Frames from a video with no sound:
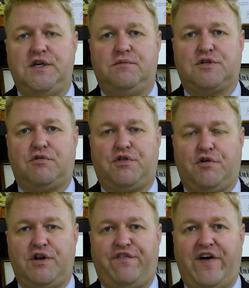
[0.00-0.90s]
T M
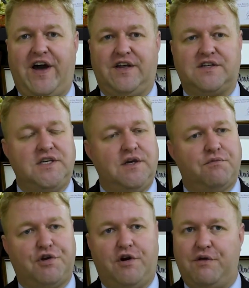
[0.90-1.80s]
thirty filing. T
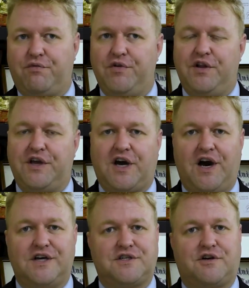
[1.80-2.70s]
M thirty really
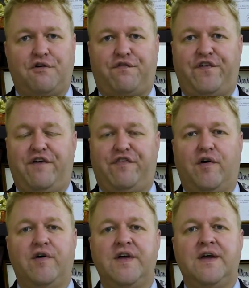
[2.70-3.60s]
caused a
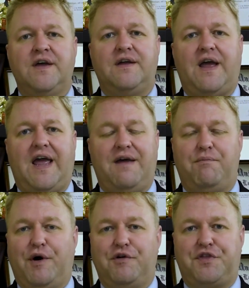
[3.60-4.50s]
kerfuffle
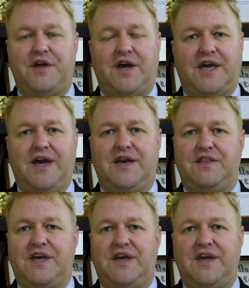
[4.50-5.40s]
in both, the, again,
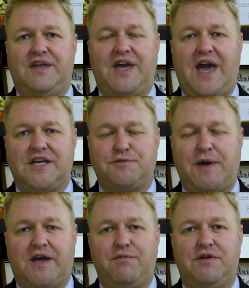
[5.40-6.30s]
in the in the
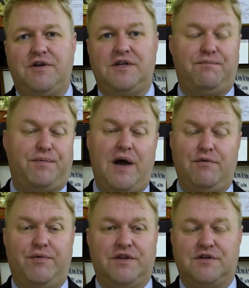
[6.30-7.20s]
expat community, and
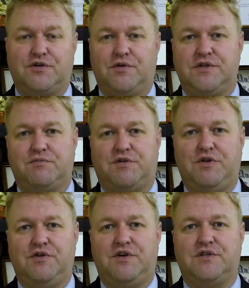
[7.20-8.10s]
probably in the tourism
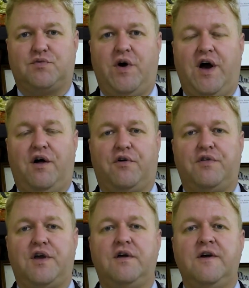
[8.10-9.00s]
community as well,
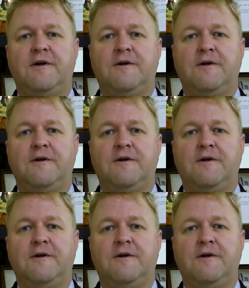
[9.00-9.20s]
or the